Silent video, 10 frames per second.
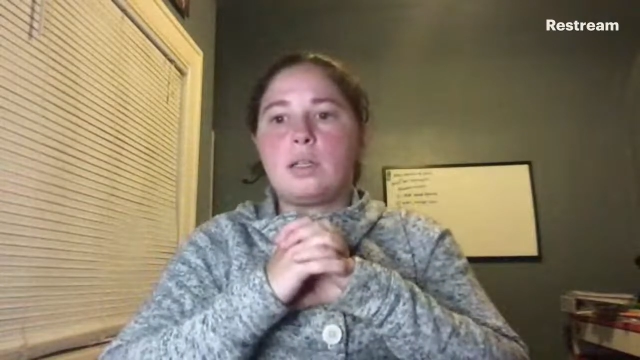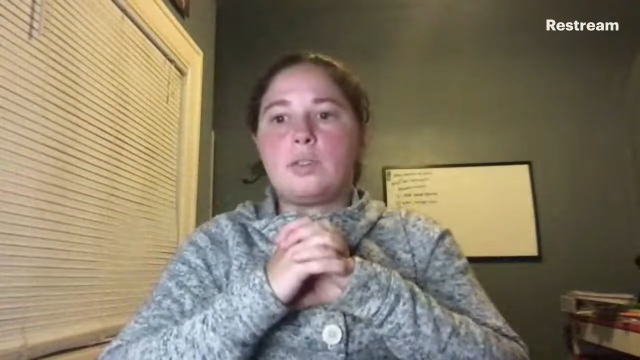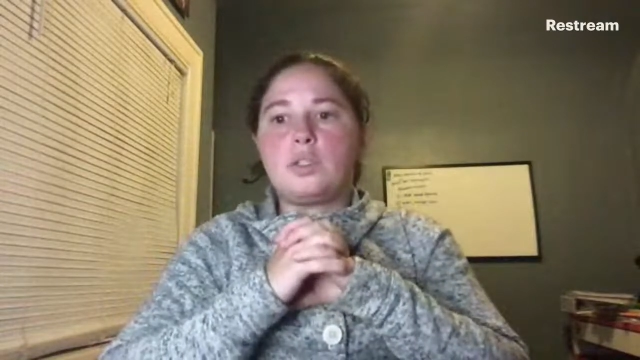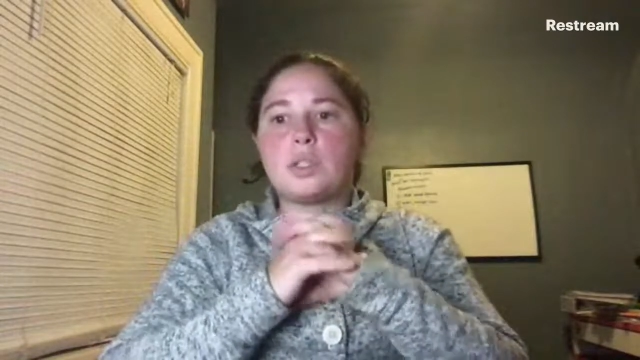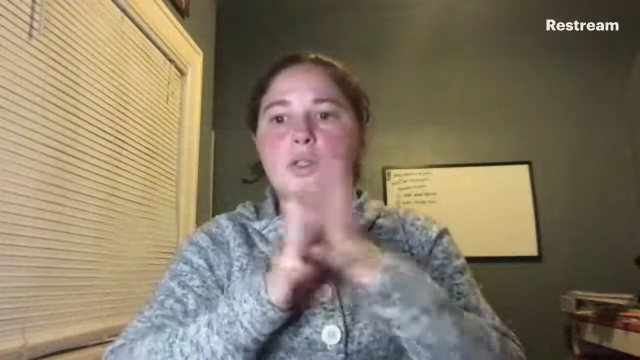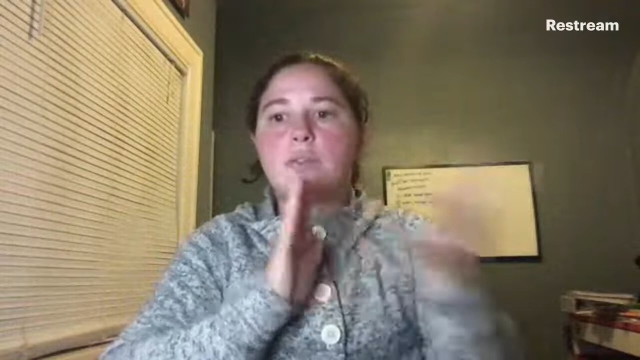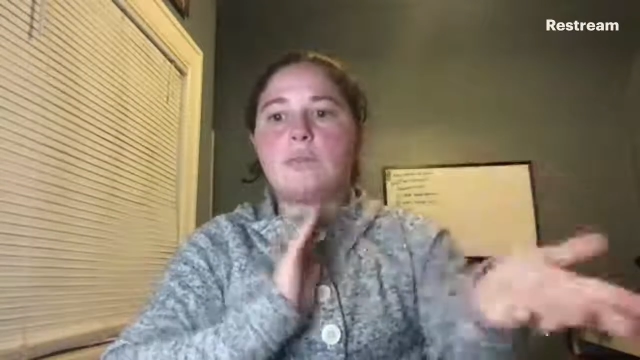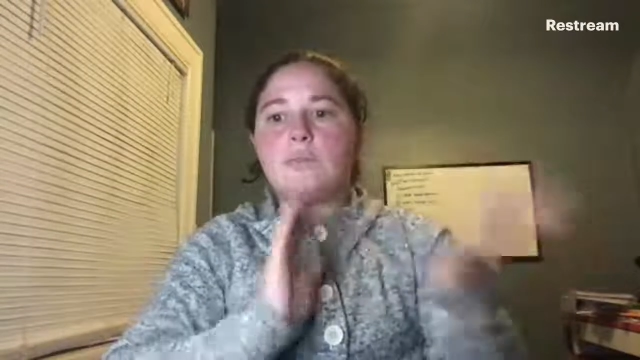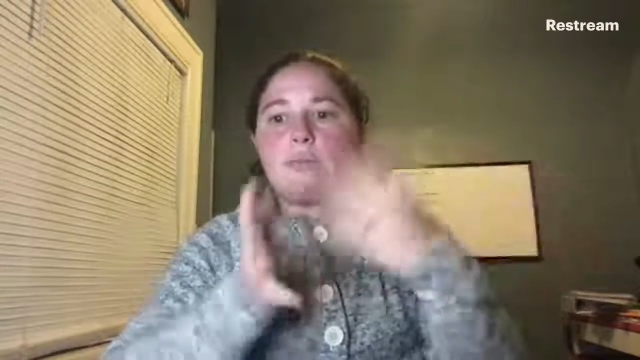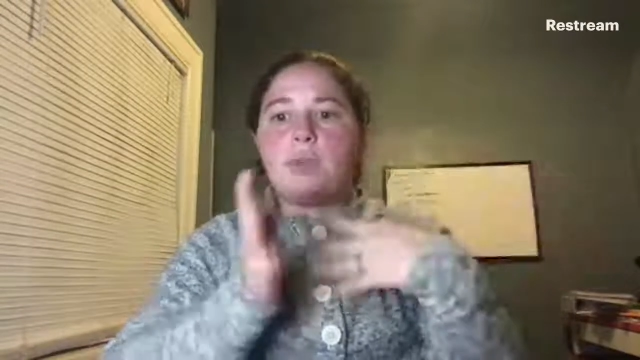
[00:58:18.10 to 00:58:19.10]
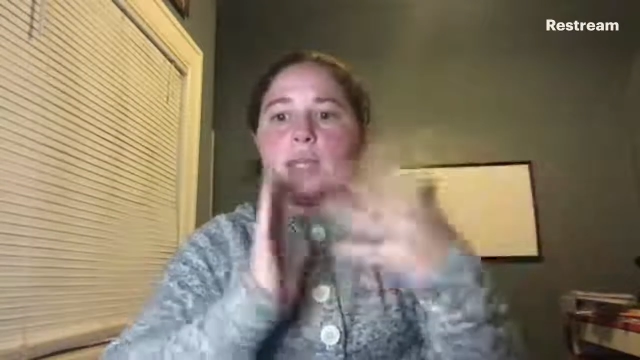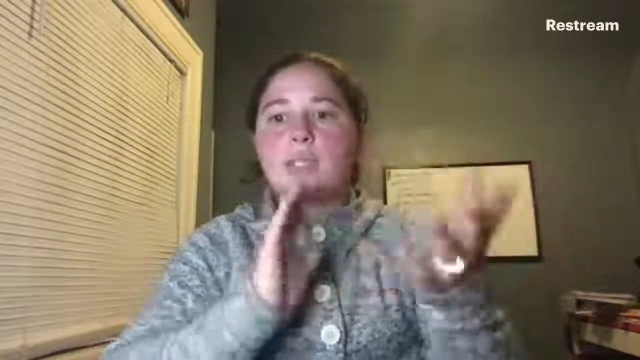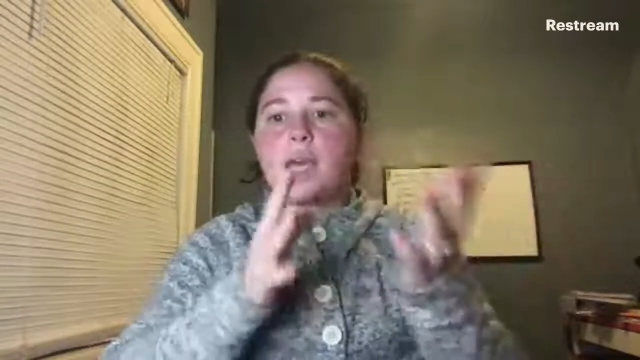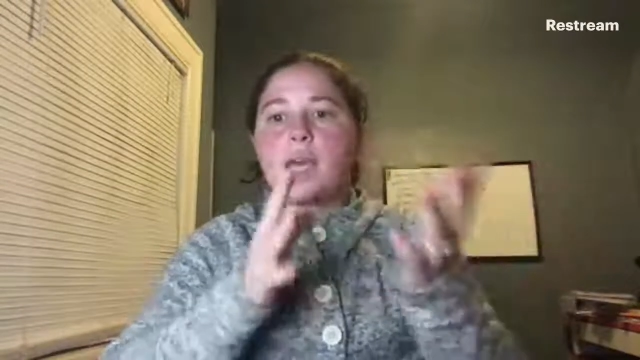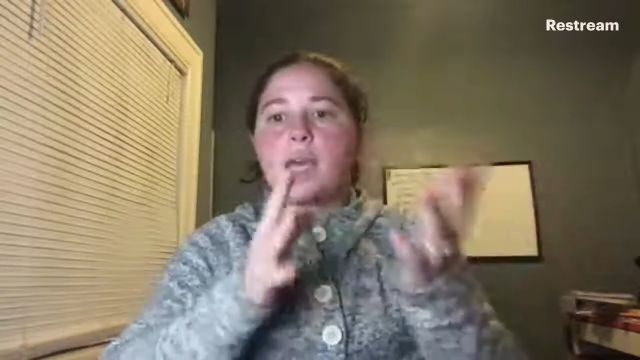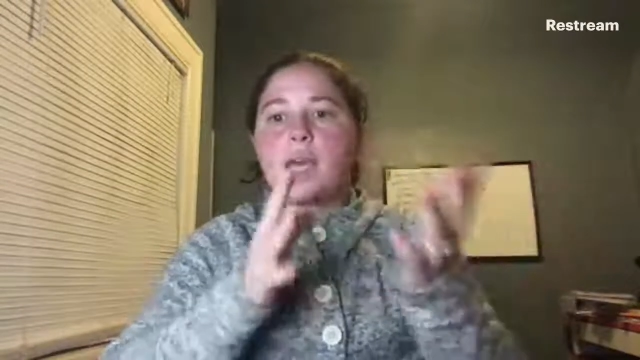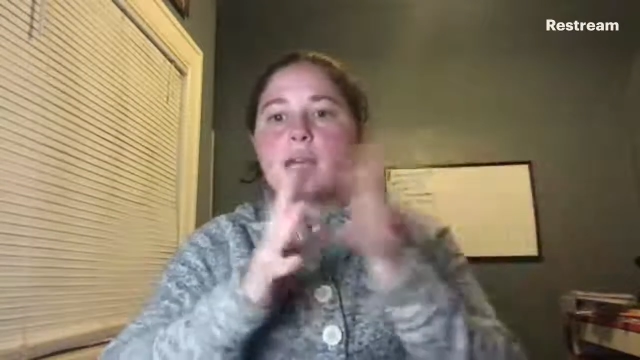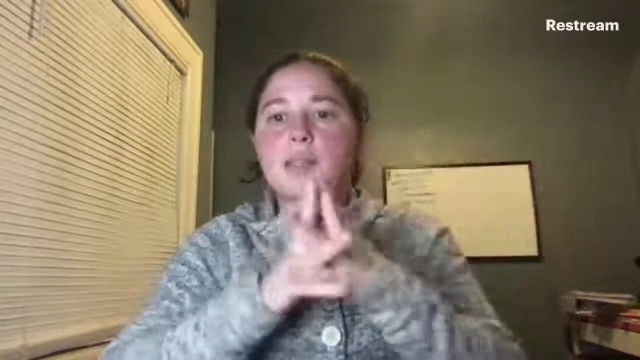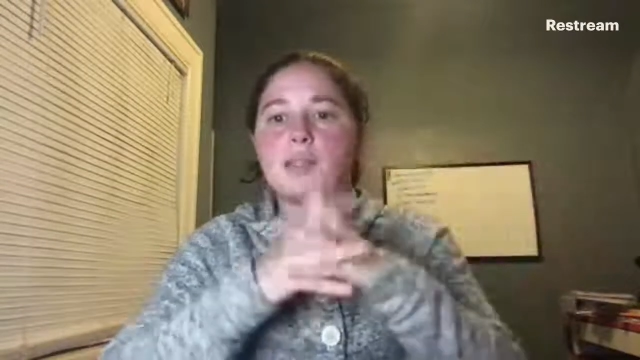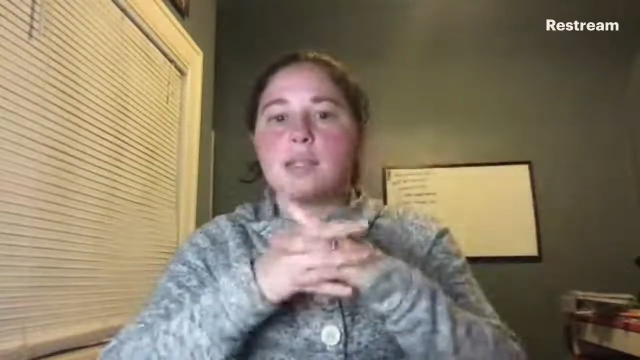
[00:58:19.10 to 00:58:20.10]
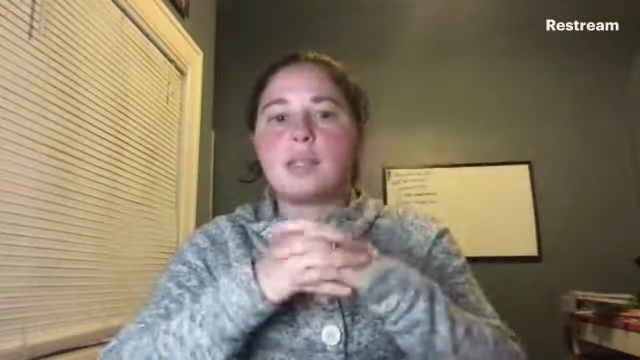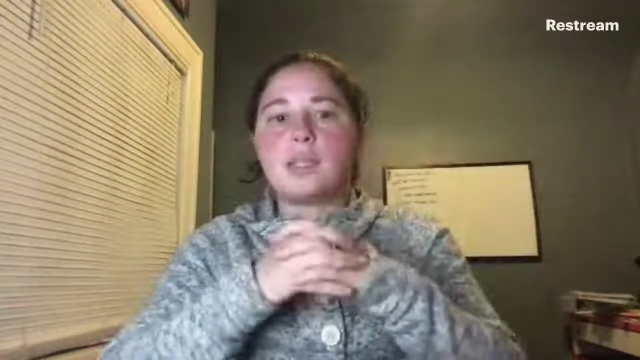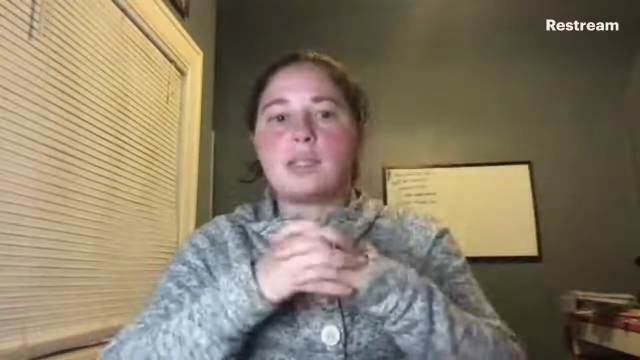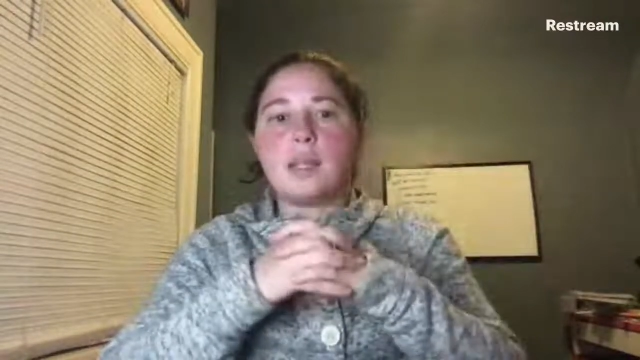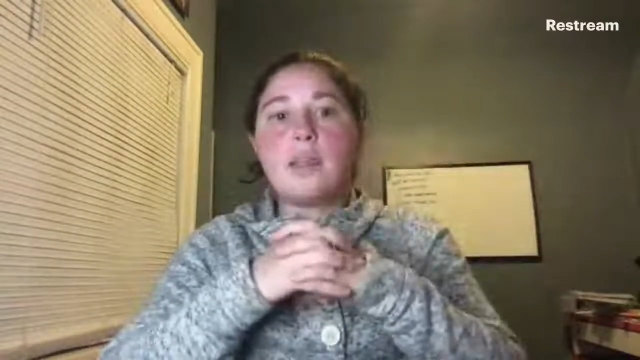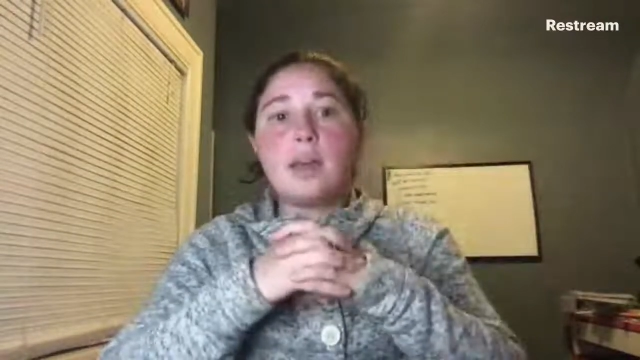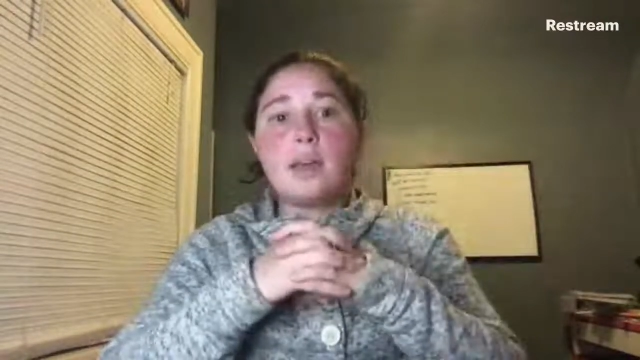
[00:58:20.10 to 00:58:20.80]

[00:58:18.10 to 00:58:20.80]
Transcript: just via text and things like that.